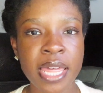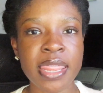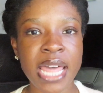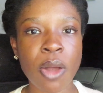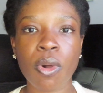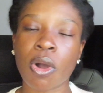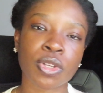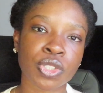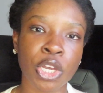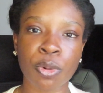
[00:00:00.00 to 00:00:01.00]
that will
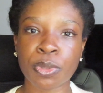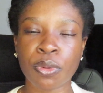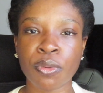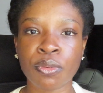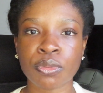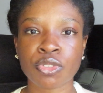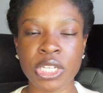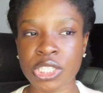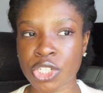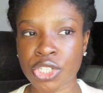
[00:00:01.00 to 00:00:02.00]
also help you
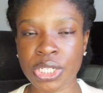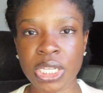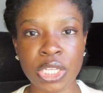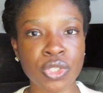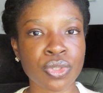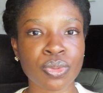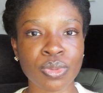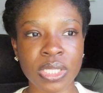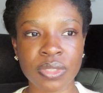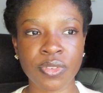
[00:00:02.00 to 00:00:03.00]
transition into
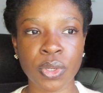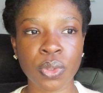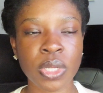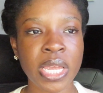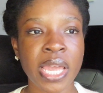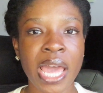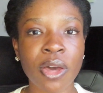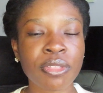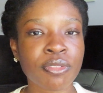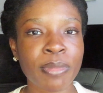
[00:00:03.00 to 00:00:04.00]
this field.
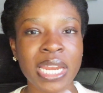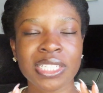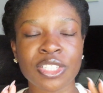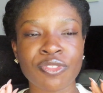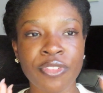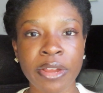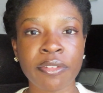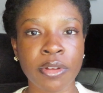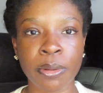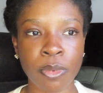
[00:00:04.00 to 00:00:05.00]
Health informatics is very, very